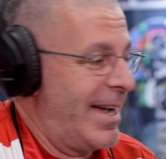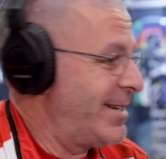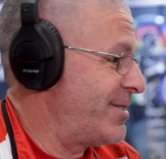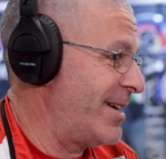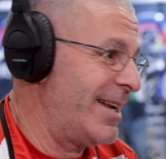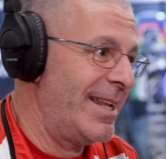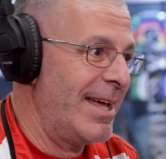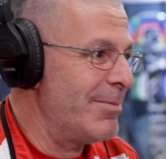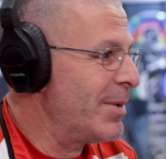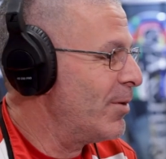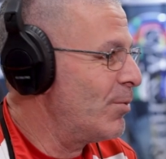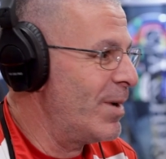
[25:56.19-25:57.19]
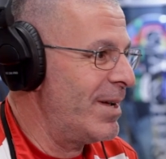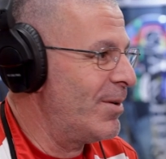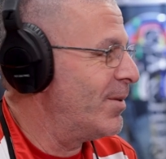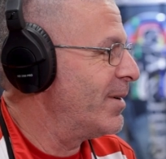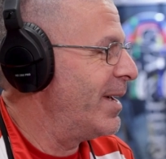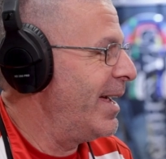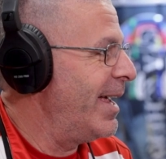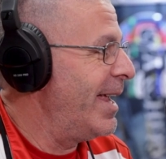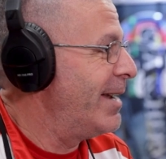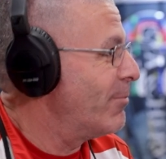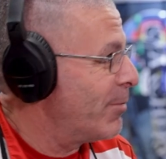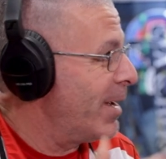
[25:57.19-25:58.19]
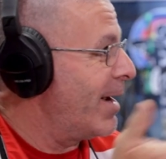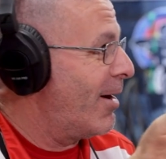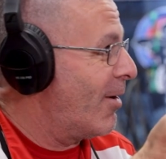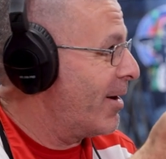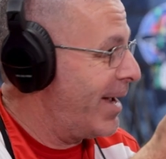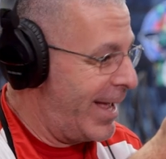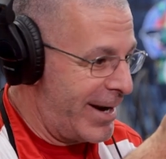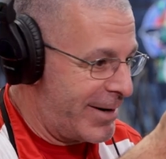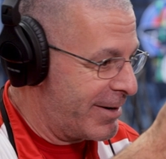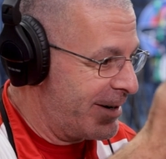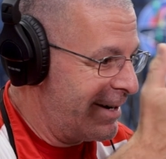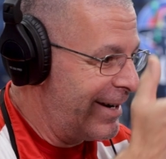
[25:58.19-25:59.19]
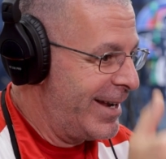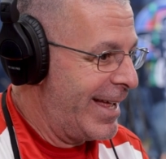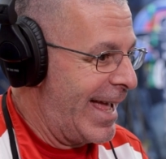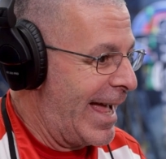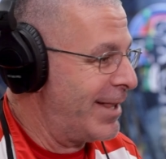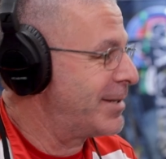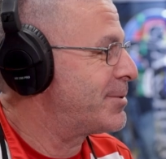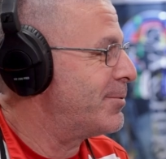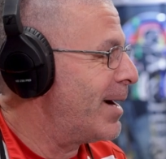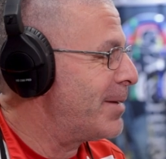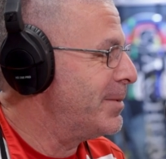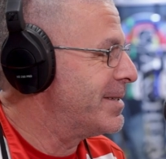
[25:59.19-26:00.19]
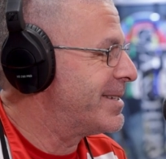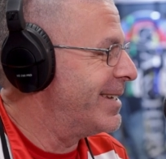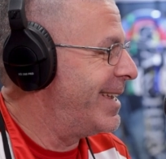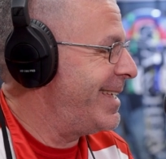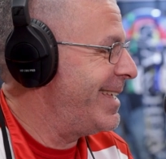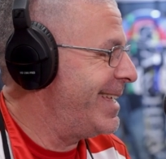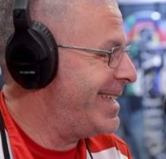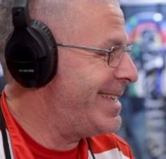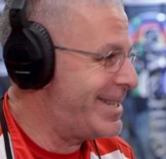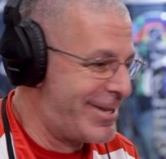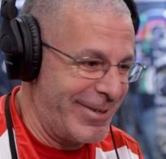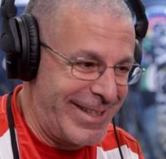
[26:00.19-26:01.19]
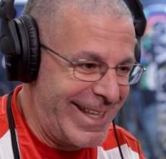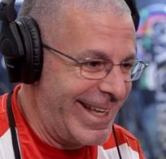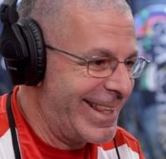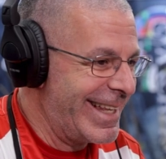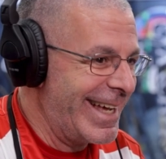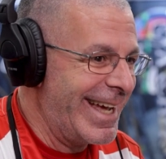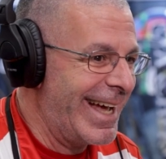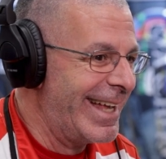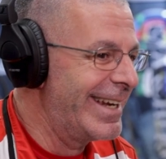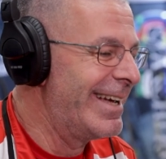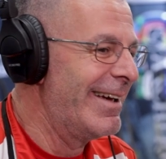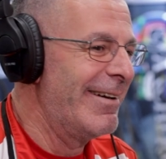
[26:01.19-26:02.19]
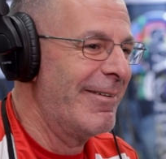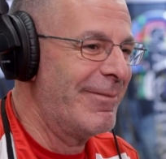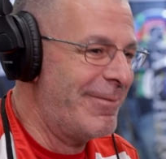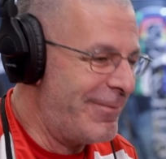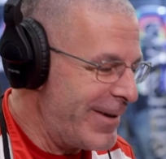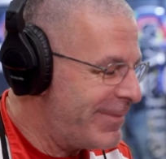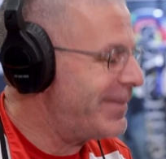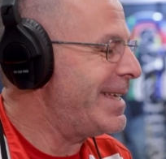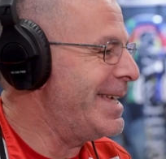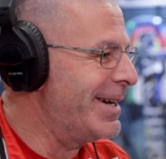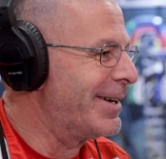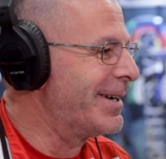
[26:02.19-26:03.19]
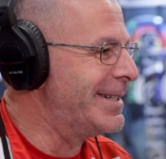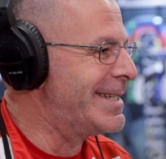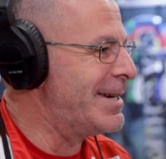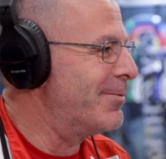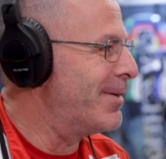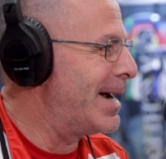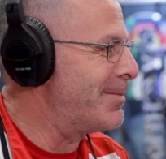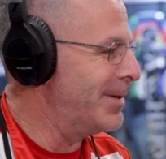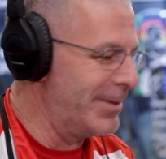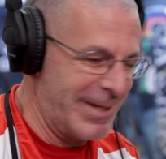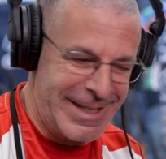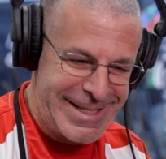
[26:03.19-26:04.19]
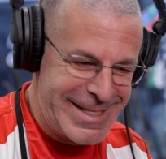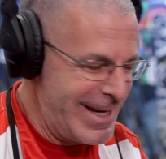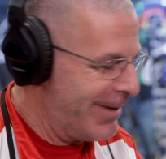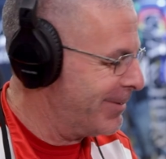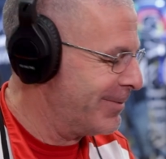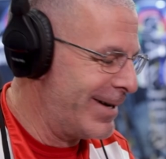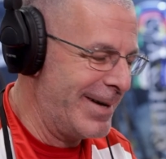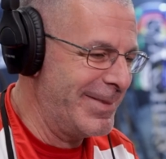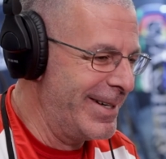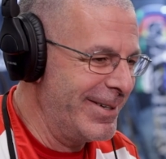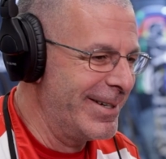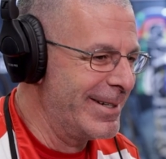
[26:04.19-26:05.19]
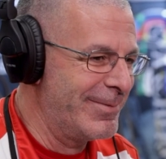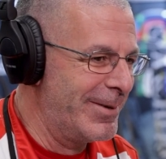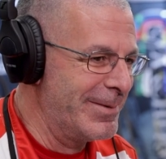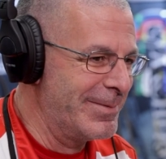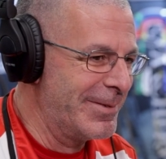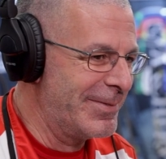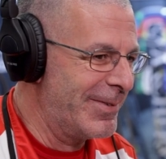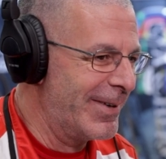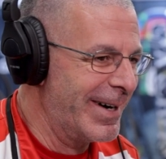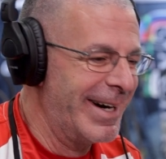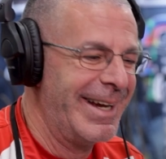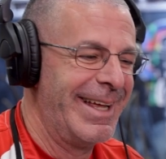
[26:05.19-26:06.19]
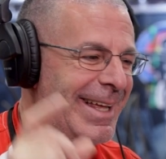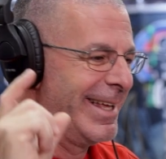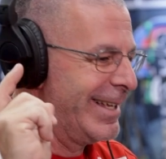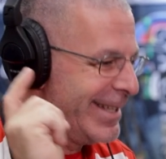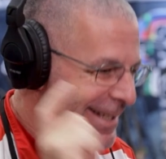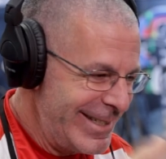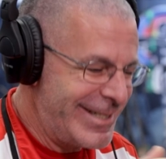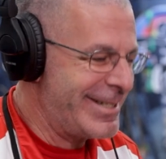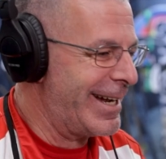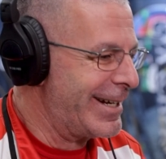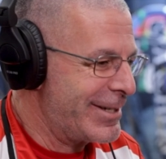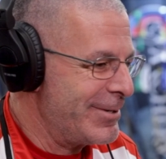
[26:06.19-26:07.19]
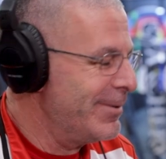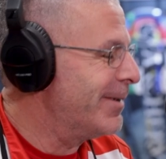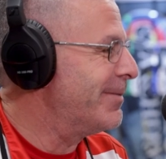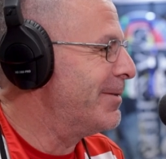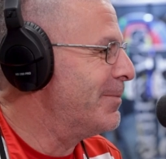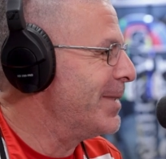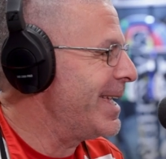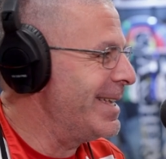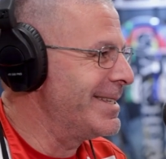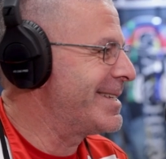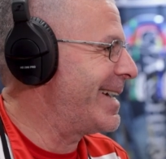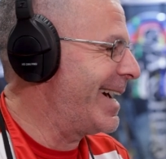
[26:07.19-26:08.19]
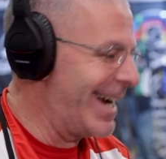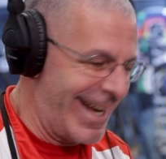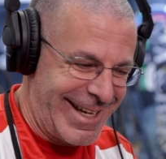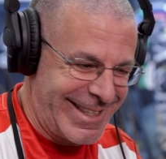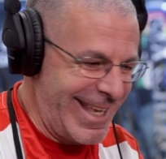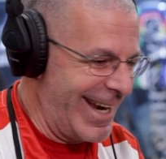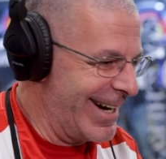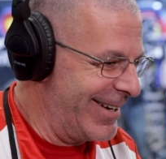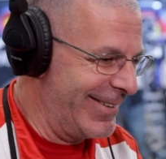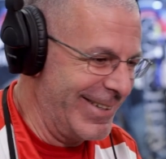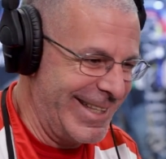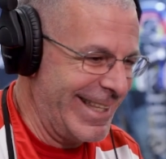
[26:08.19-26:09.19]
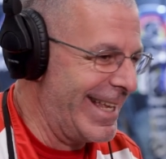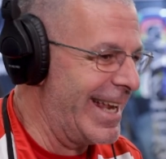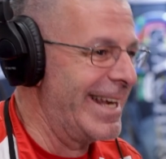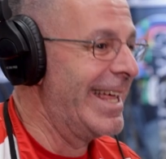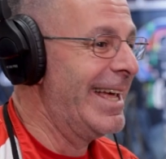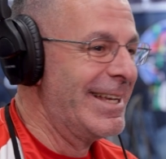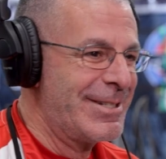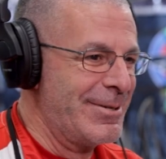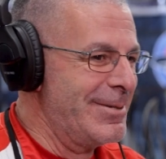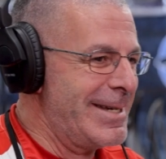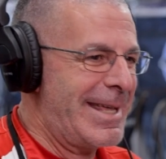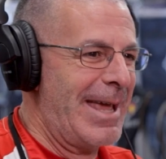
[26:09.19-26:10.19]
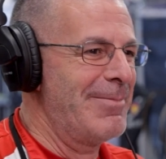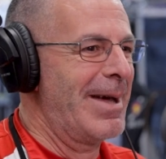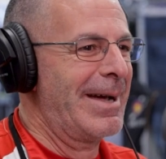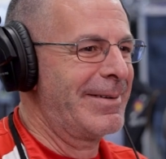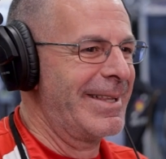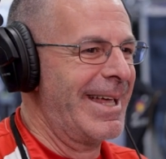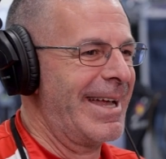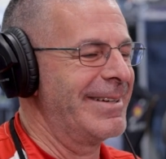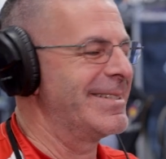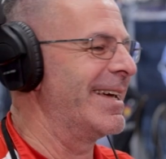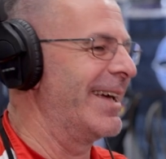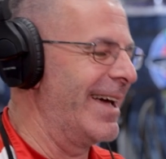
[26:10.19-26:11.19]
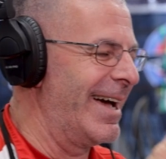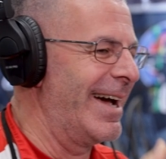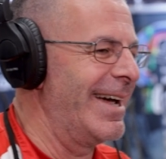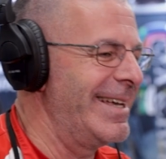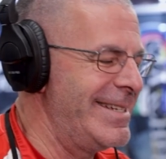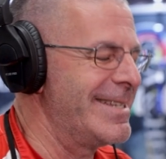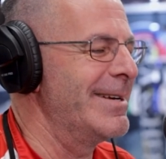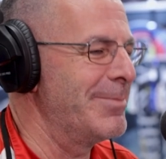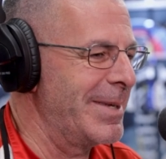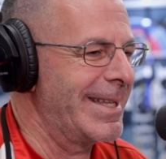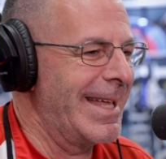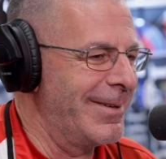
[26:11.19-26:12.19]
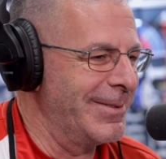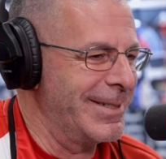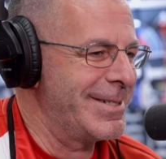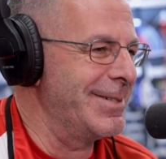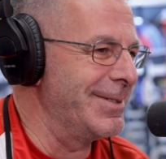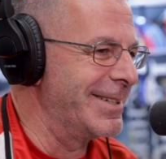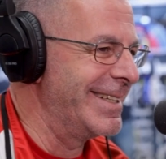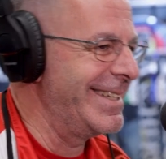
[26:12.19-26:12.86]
I shot that bow well. And yeah. we, our editor, Alex Robinson, he took that thing out fifty yards, he Robin Hooded. never Robin Hooded one before. Shot two of them inside out there with, and as soon as he came back with that, I was like, ah, uh, he's going to pick that one too.